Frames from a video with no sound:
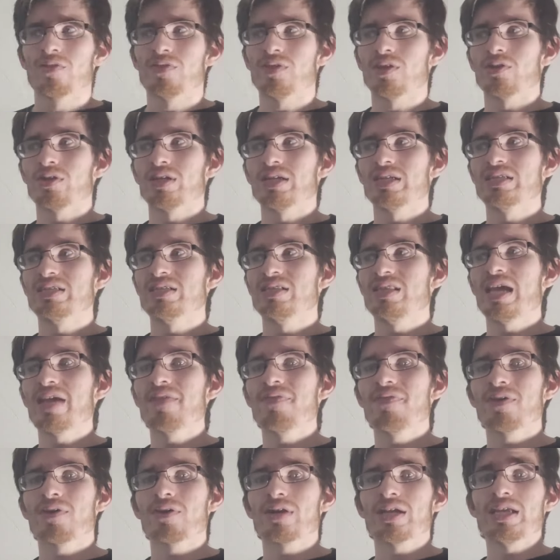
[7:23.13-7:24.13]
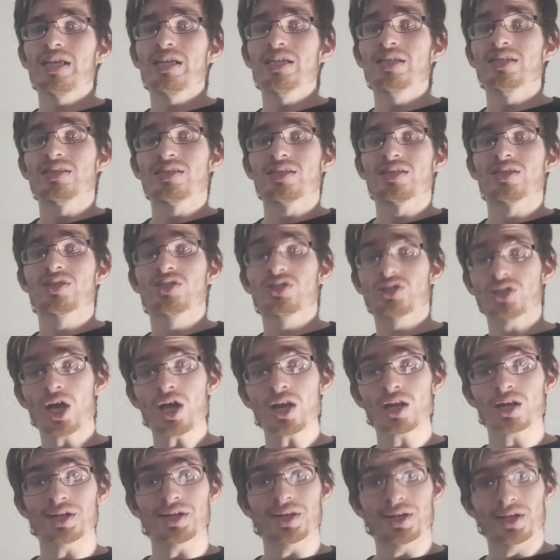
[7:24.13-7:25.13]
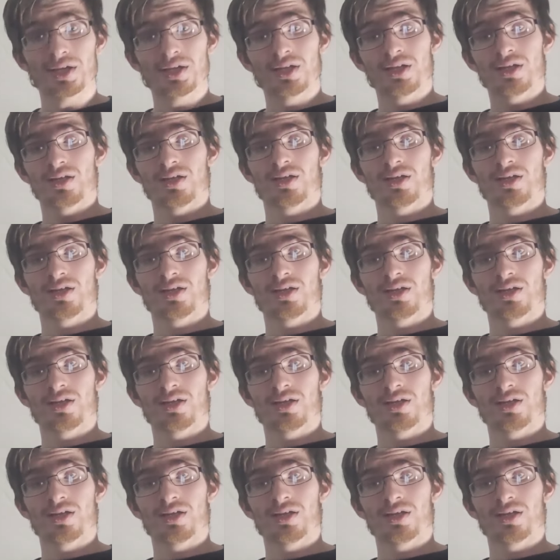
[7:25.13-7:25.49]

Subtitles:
There is solid